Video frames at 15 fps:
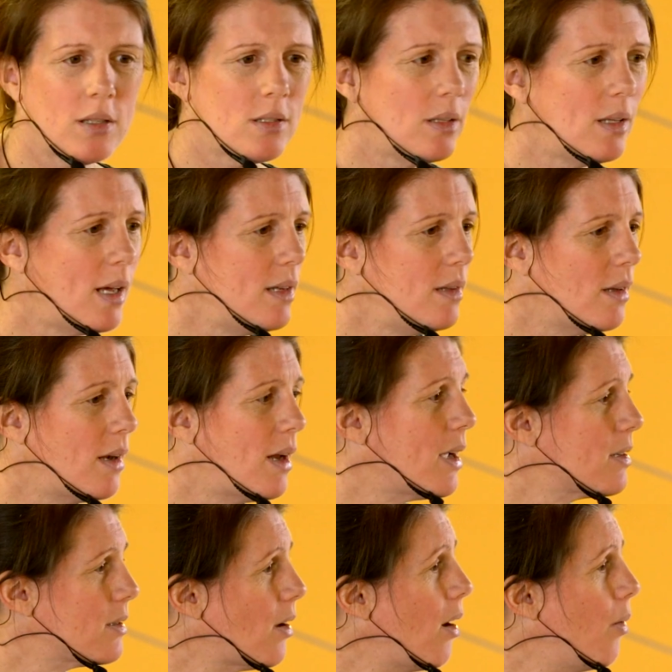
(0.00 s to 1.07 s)
So then the
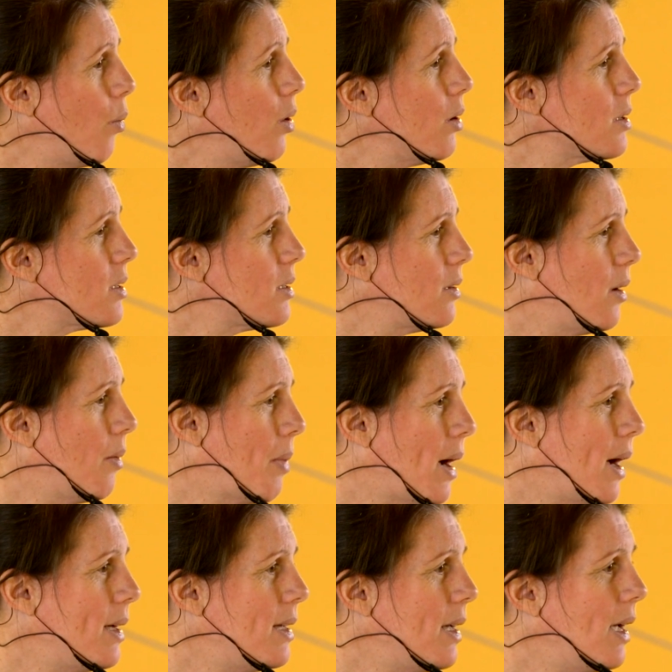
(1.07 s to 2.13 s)
next time was
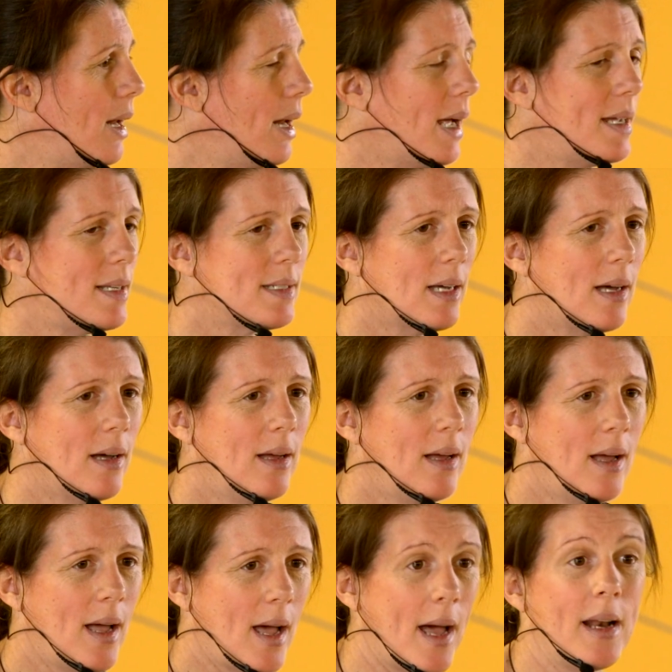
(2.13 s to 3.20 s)
about a year later,
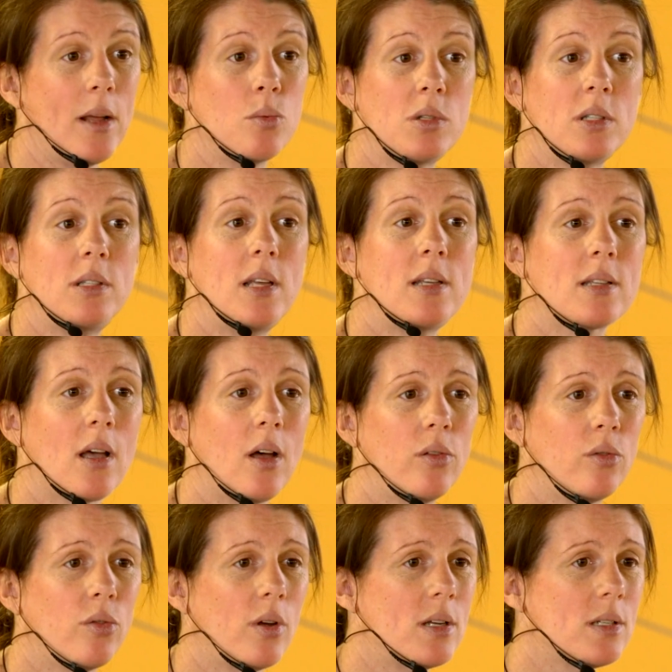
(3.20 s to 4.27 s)
and it was in this
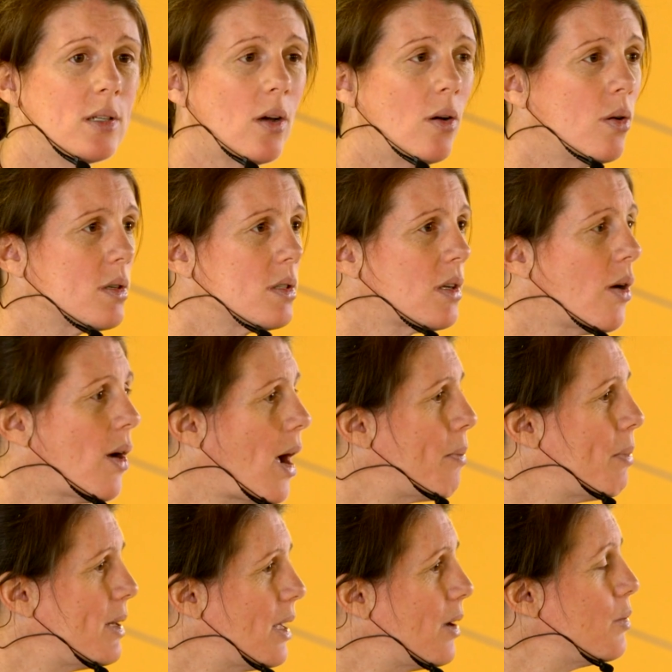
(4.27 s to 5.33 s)
country. So I was so
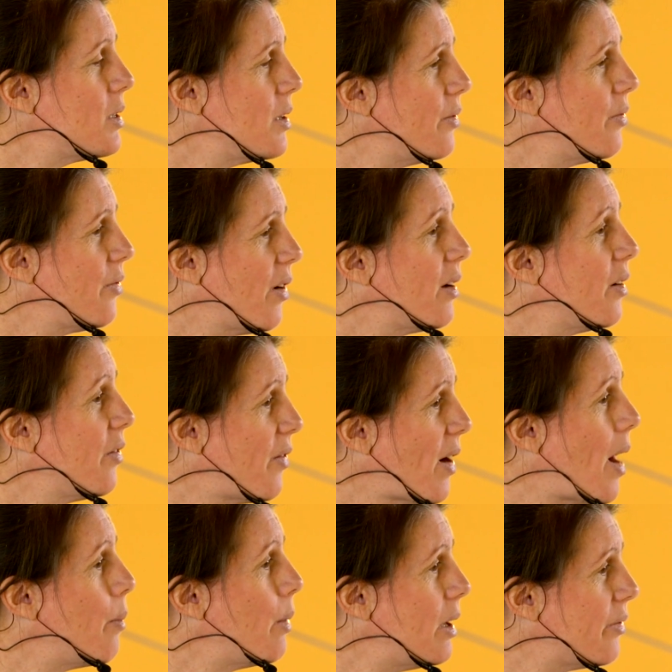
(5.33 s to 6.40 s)
happy that it was in front of
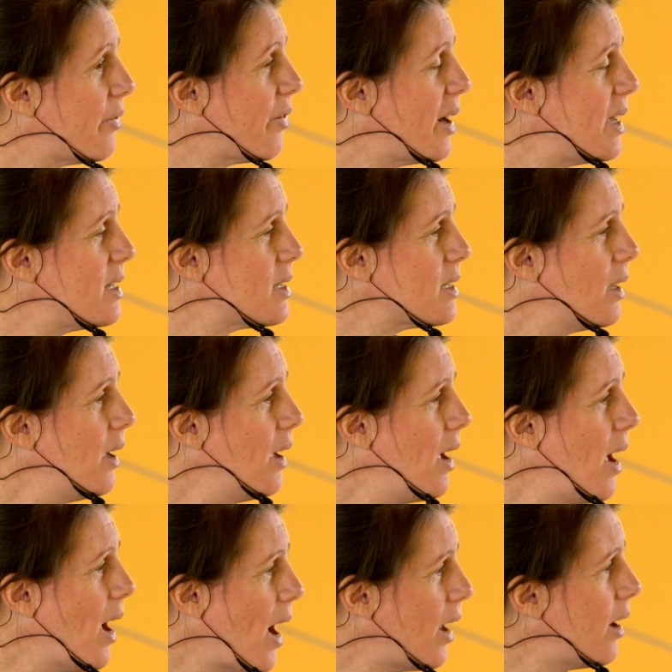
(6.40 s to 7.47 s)
family and friends.
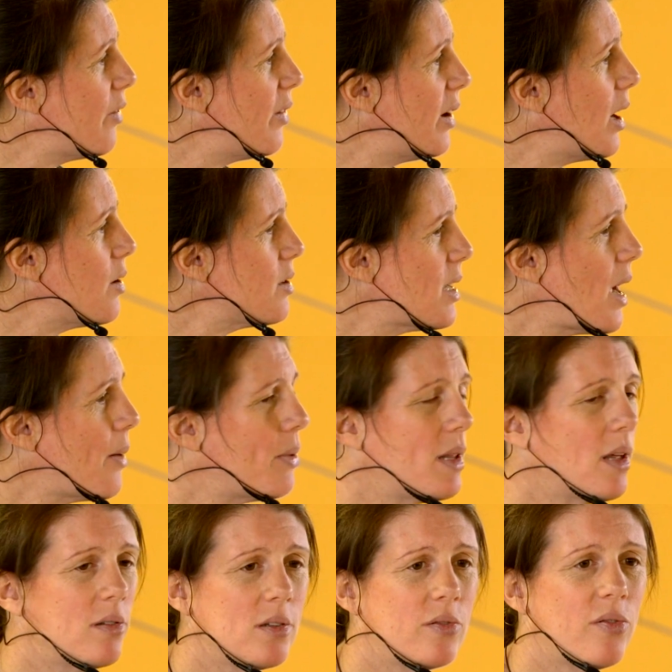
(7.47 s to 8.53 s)
And I think I was happy
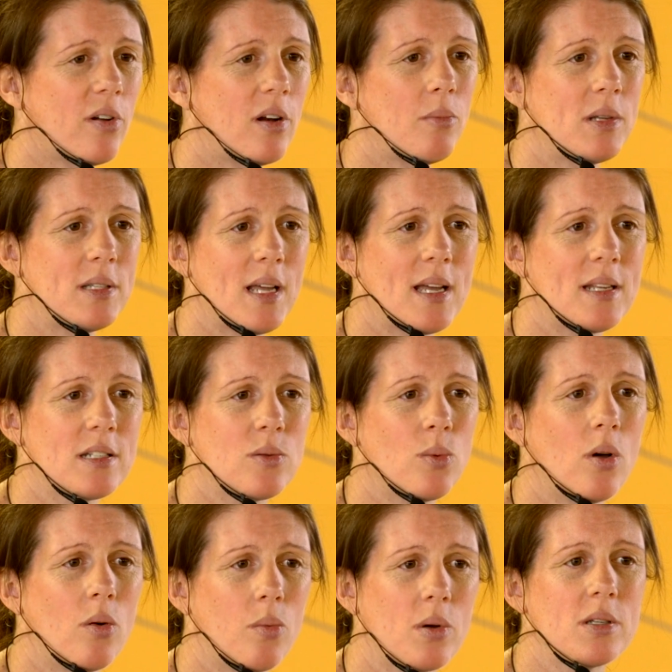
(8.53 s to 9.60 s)
that it was in front of my dad as
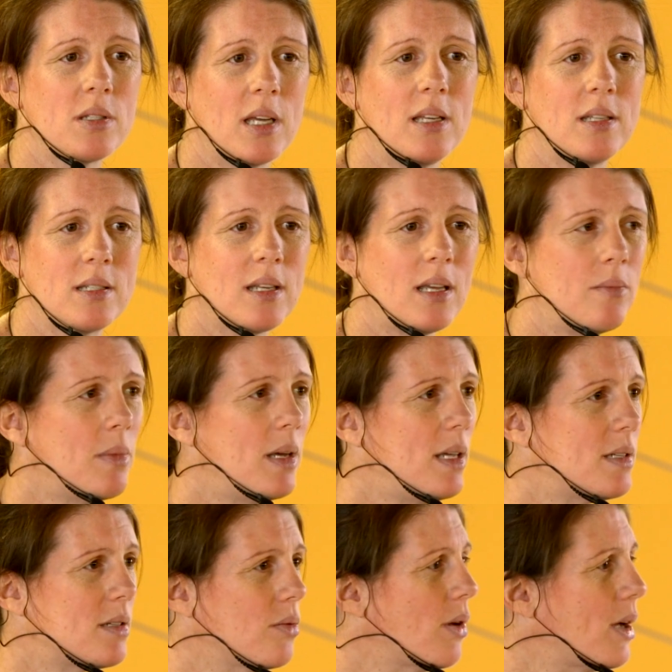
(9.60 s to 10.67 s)
well, because he'd seen
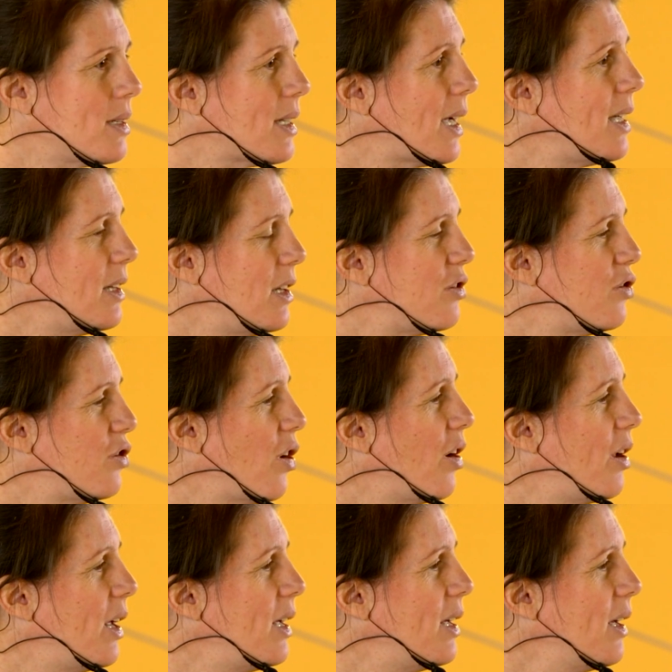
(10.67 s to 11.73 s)
me sort of like take this
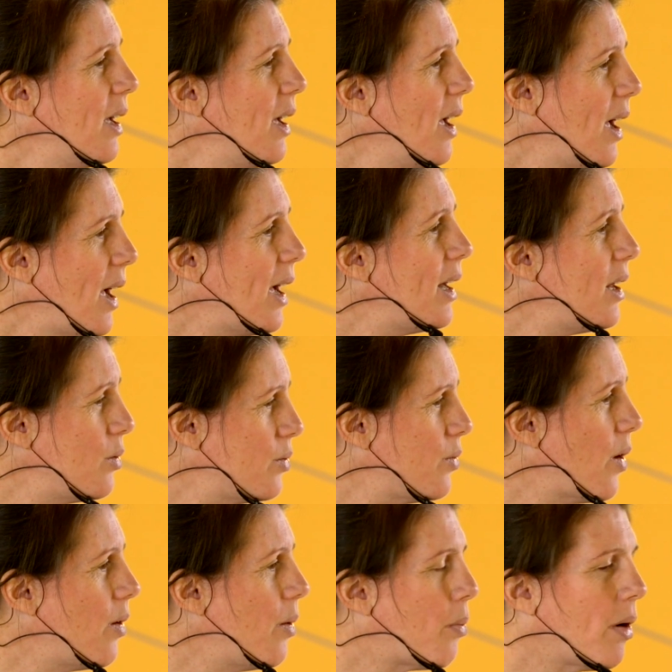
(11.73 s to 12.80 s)
journey and he was
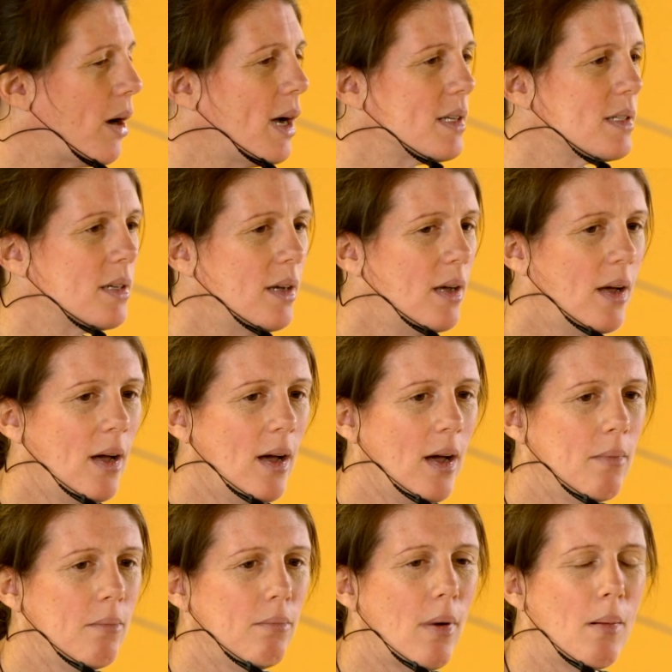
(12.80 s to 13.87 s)
very proud.
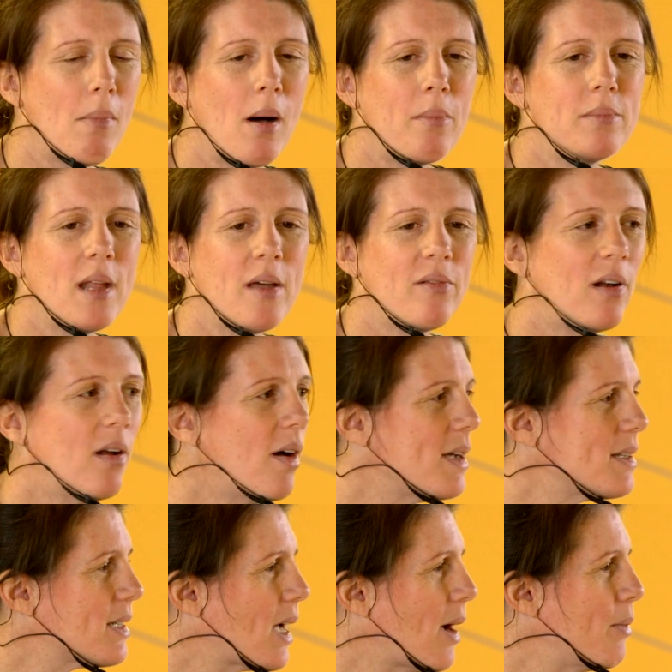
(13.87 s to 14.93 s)
My mum never
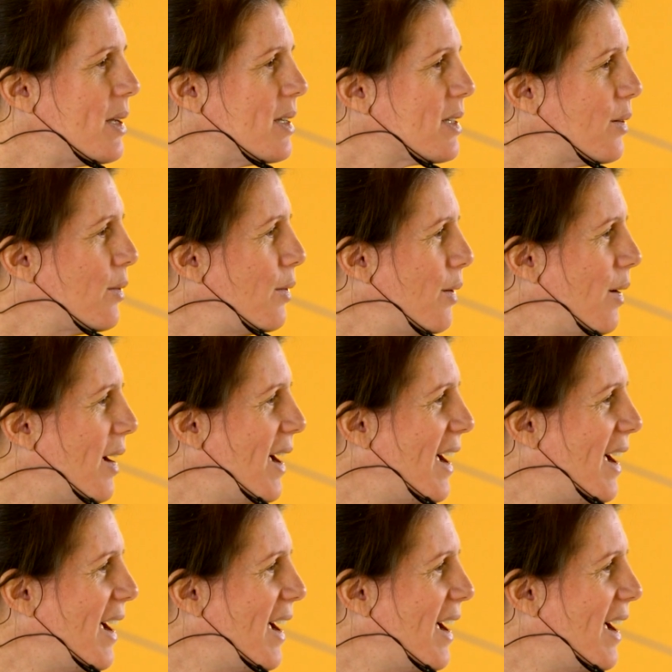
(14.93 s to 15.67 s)
liked coming to